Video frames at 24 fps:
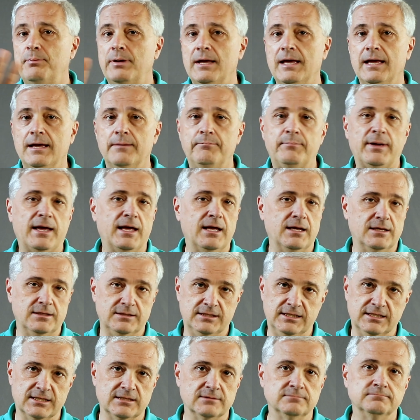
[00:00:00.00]

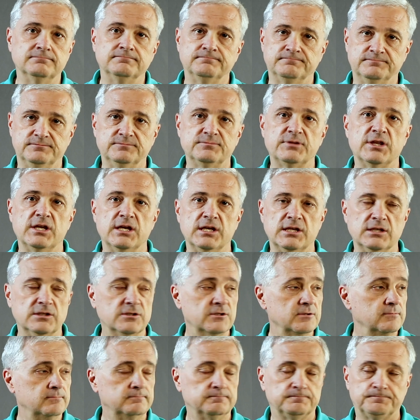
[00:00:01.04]
yeah,
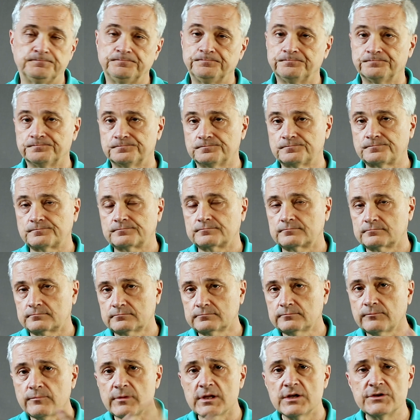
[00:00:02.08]
things.
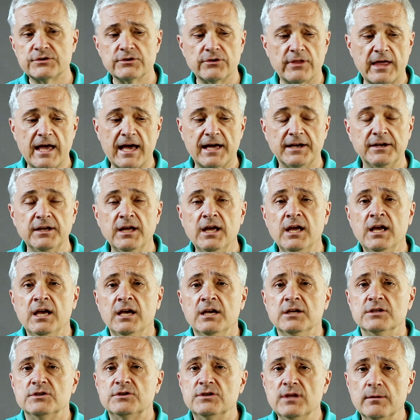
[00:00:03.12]
So that.
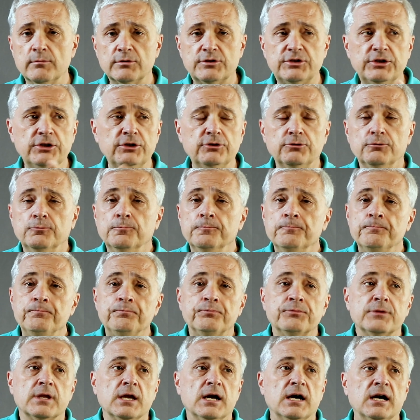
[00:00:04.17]
Number two,
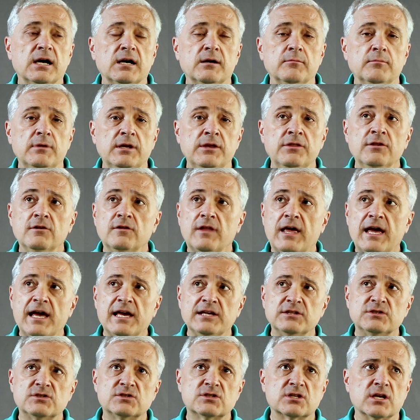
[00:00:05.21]
um, in the
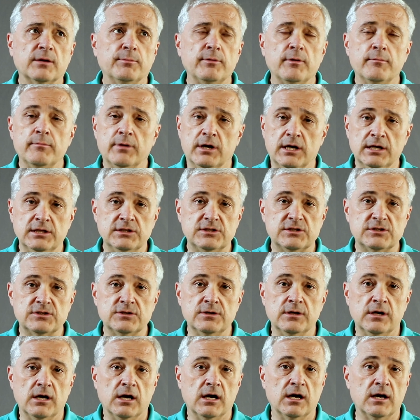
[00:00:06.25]
last couple of
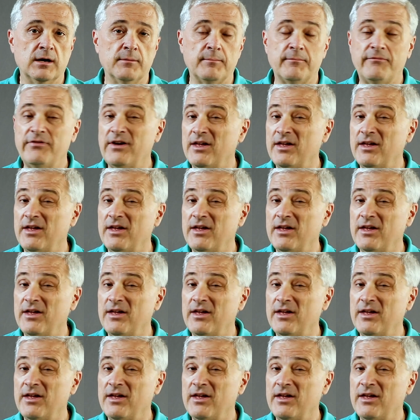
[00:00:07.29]
months, um,